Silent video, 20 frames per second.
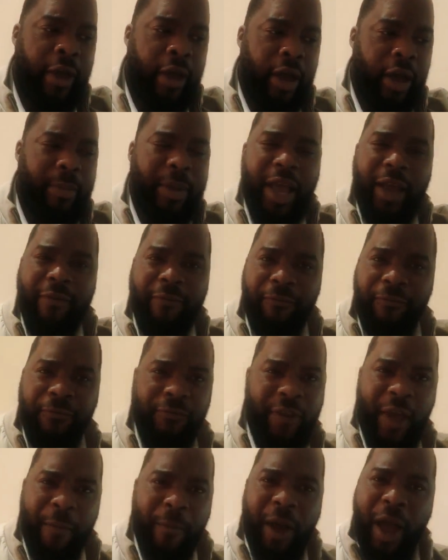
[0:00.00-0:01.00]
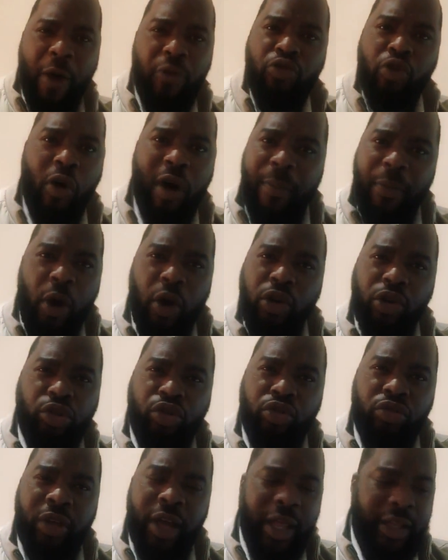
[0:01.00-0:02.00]
I'm like, hell no, I'm not going
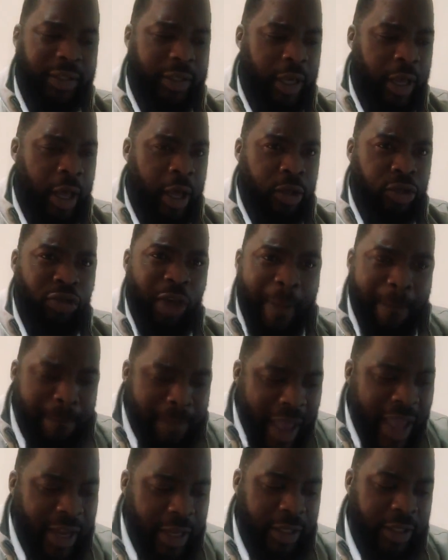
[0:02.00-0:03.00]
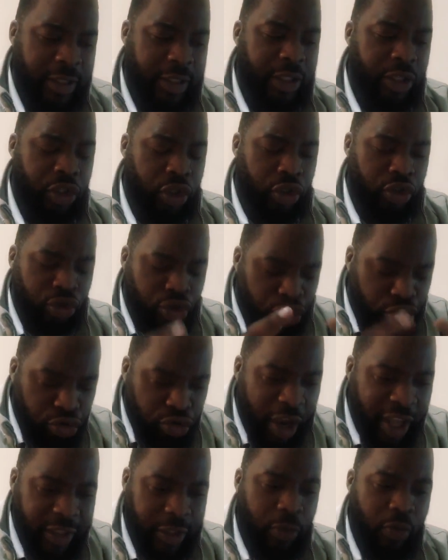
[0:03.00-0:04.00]
to do that. So I made a decision
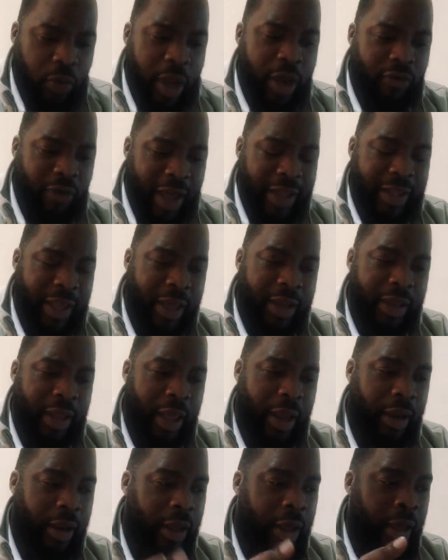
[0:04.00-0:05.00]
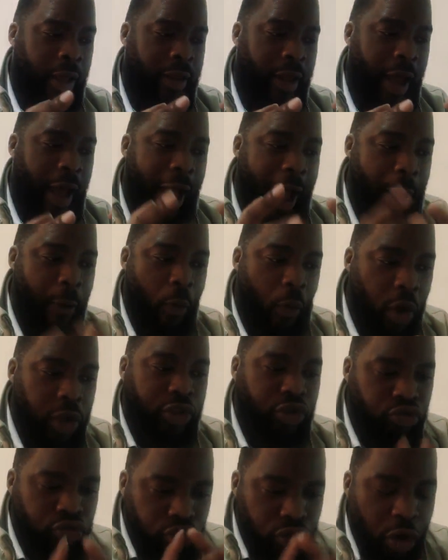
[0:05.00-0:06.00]
straight away, right there and then, that I
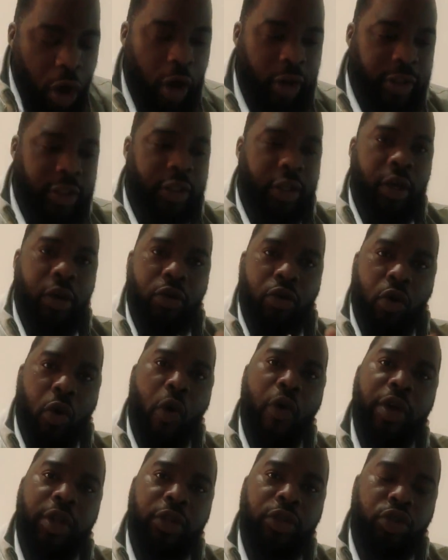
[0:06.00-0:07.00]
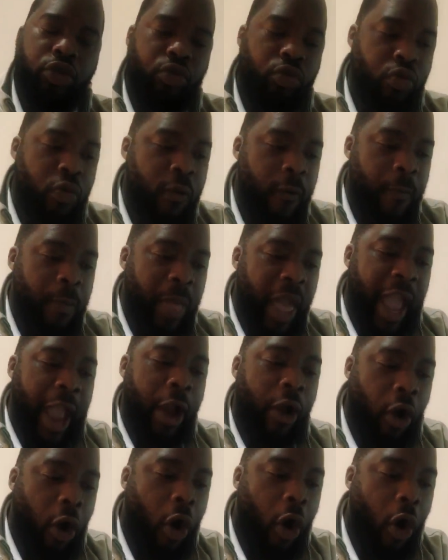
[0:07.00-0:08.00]
was not going to
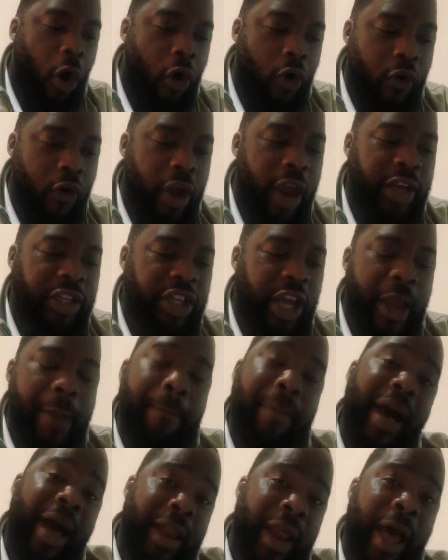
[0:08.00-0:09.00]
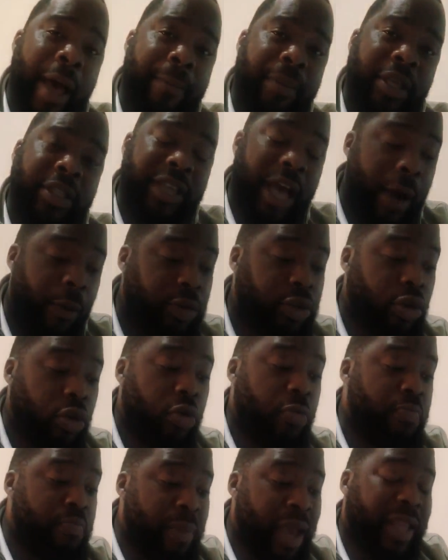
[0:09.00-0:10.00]
encourage a bad habit. I was going
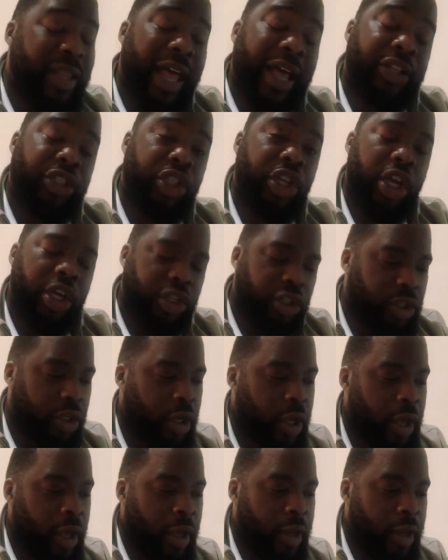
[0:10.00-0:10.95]
to make that change.